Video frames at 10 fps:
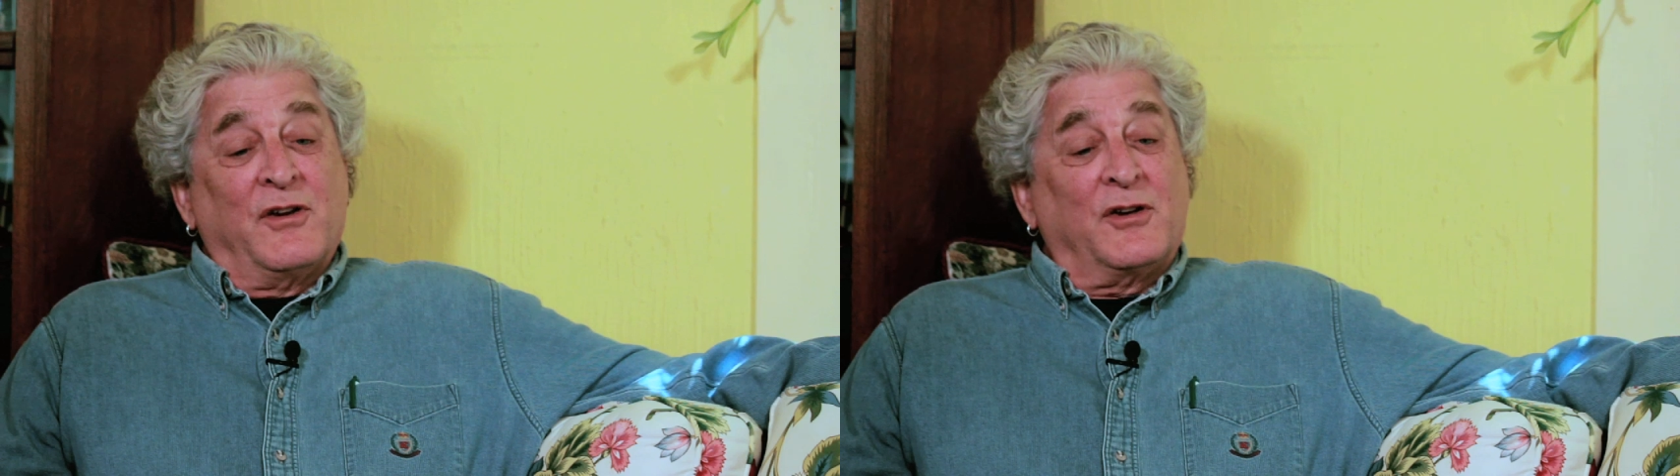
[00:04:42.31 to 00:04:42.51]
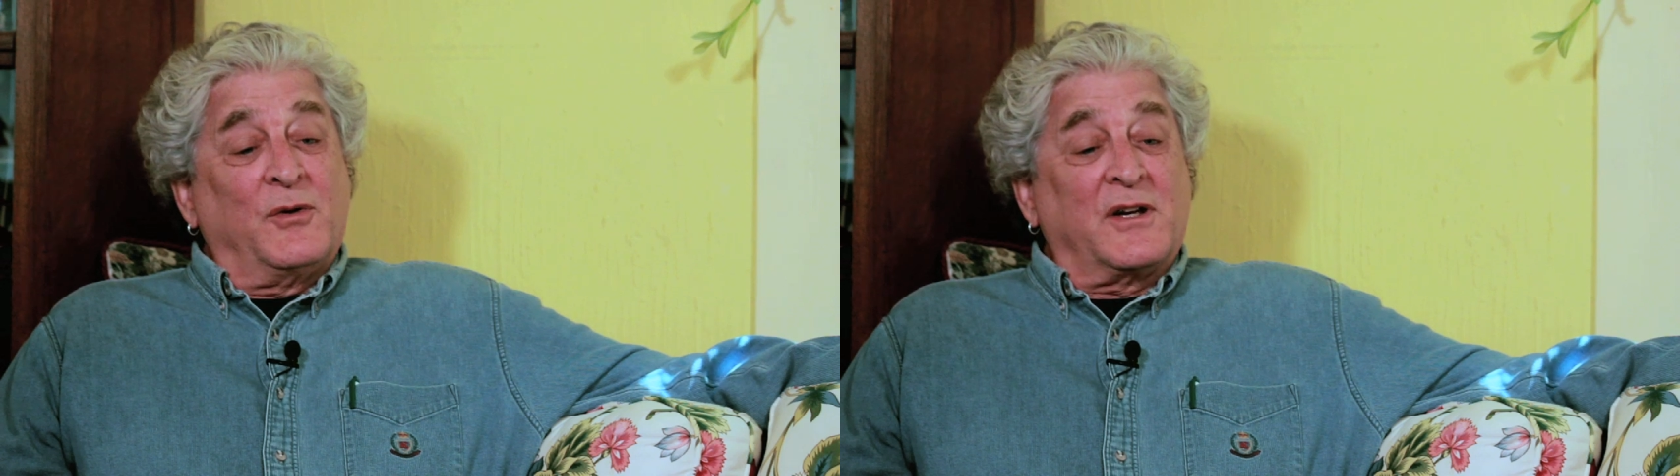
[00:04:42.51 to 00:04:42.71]

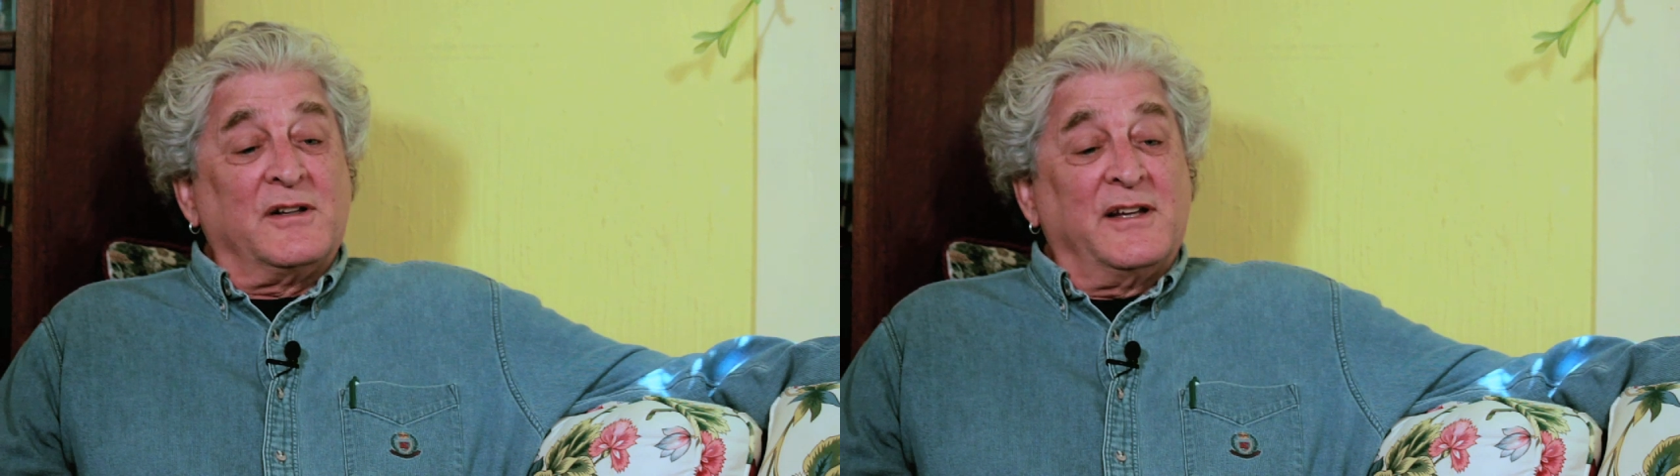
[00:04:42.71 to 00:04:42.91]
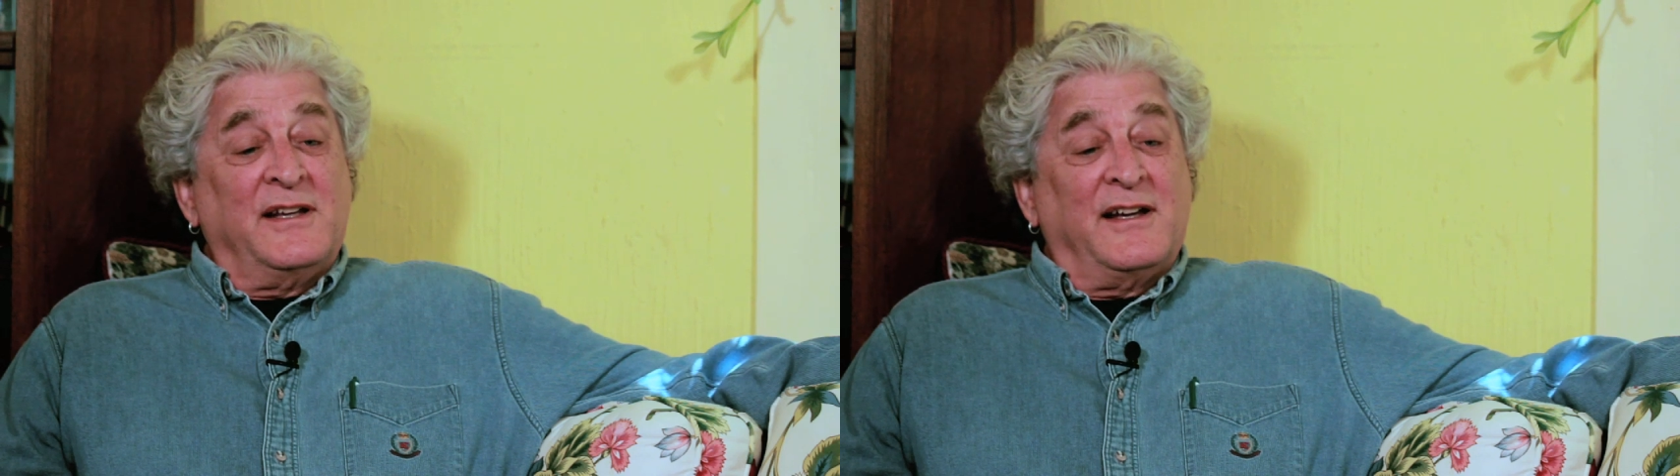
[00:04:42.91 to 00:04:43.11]
very
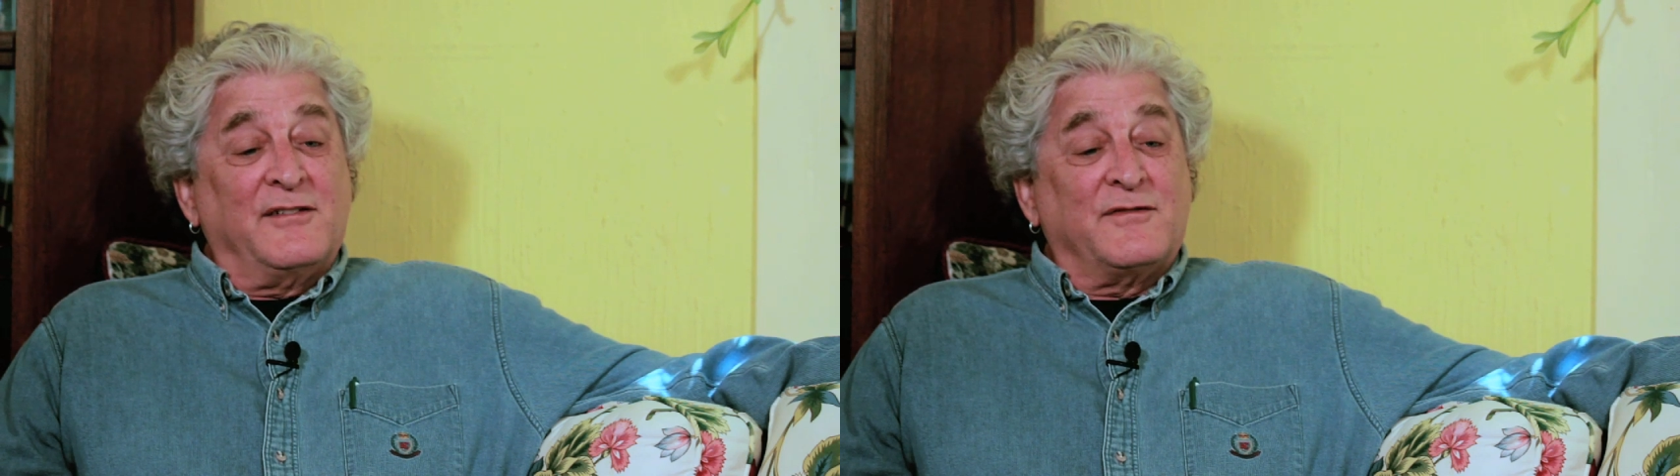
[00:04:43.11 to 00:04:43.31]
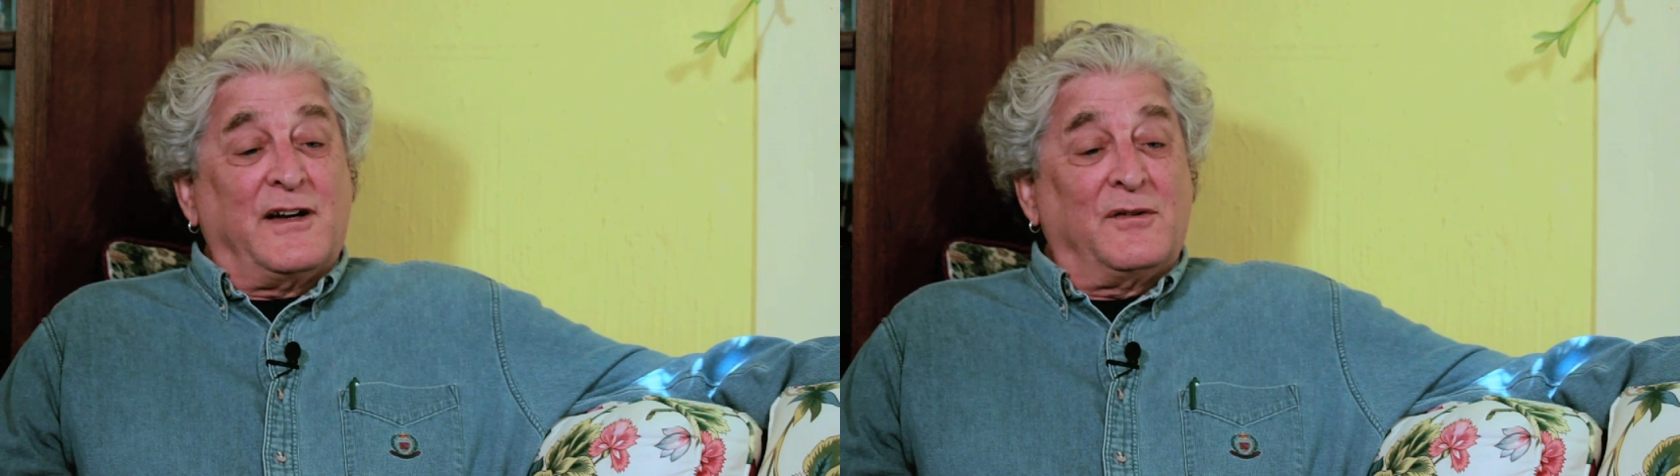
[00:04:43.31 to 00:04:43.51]
quickly,
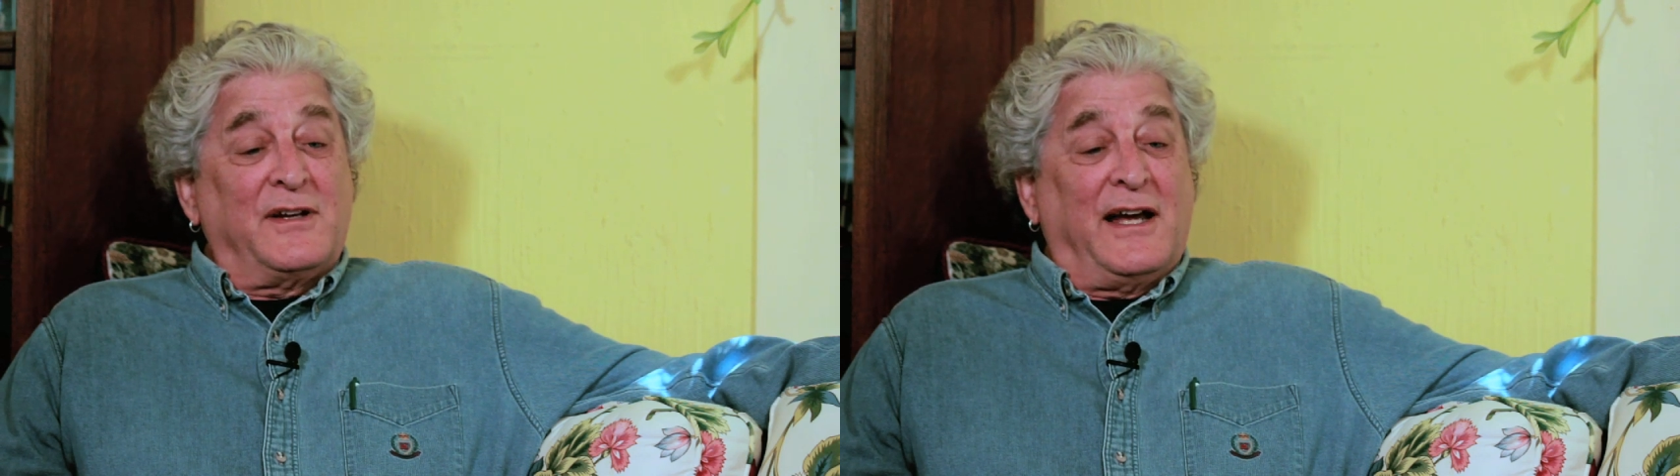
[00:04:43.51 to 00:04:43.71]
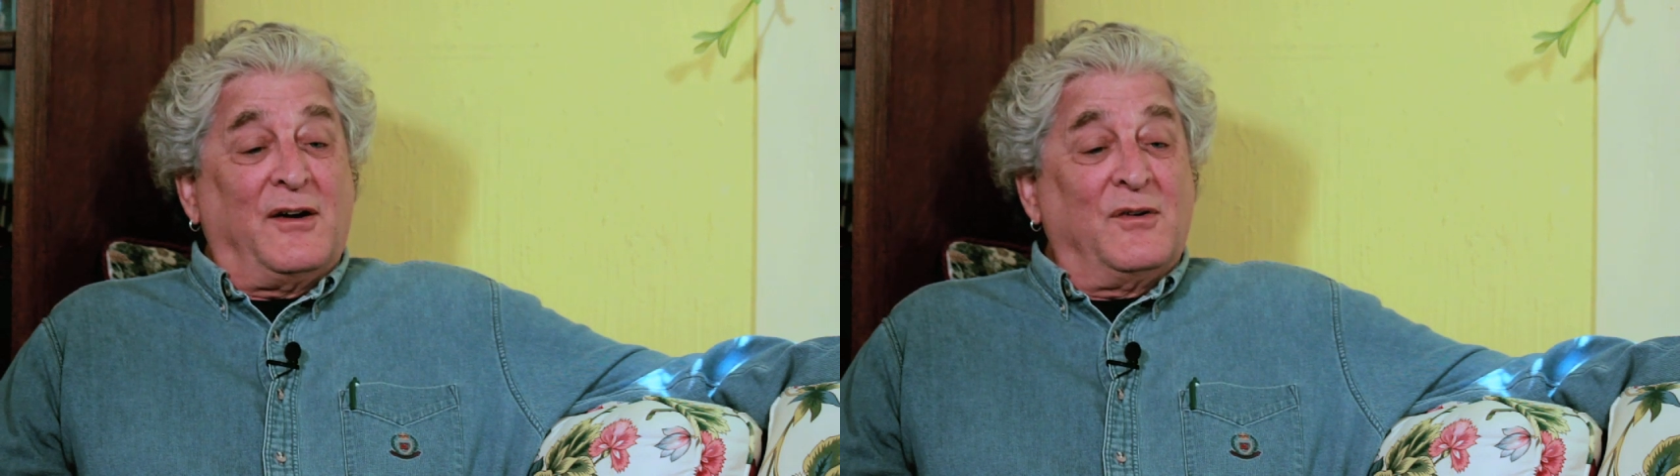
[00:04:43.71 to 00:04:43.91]
I
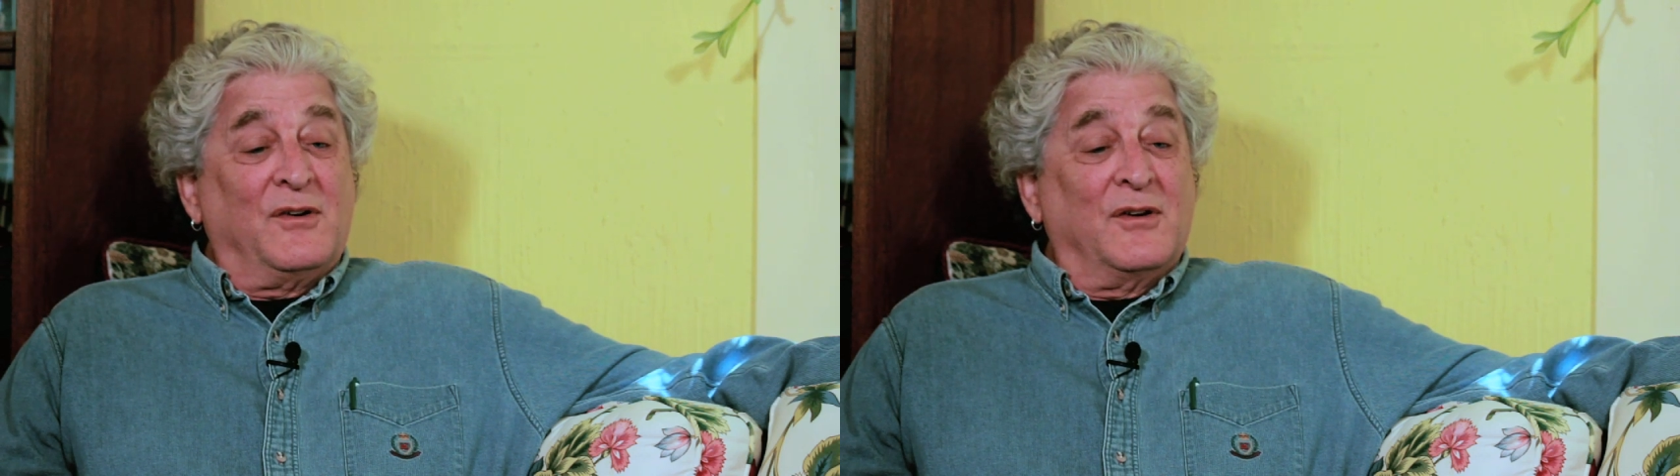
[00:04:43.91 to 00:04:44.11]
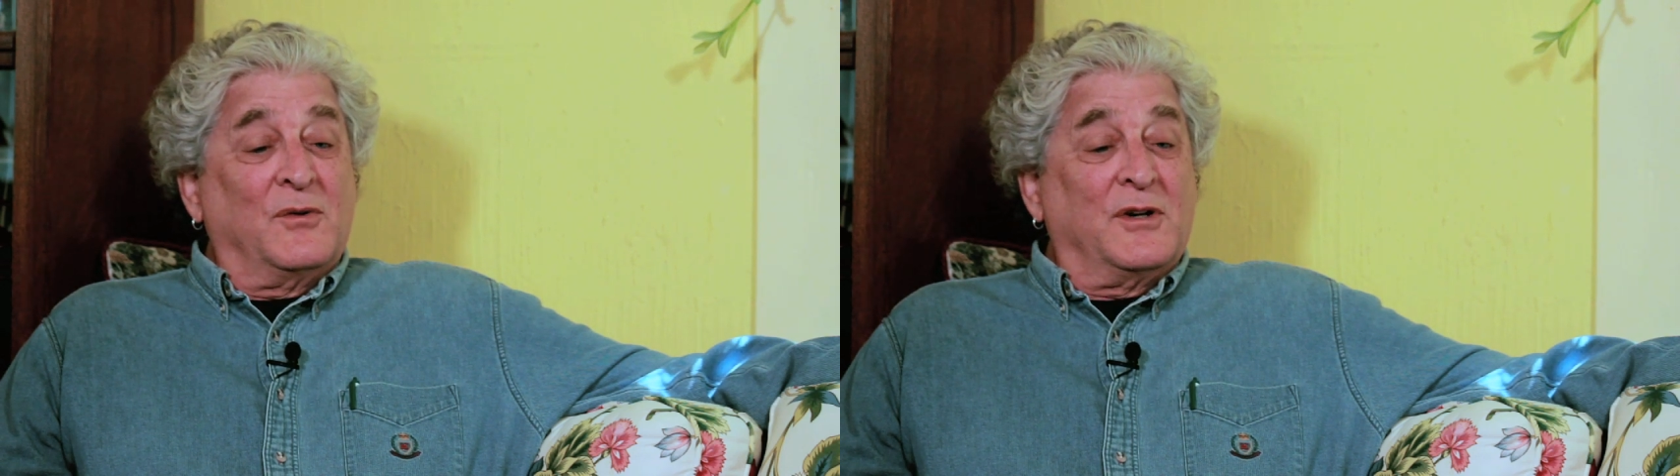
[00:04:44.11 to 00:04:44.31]
found out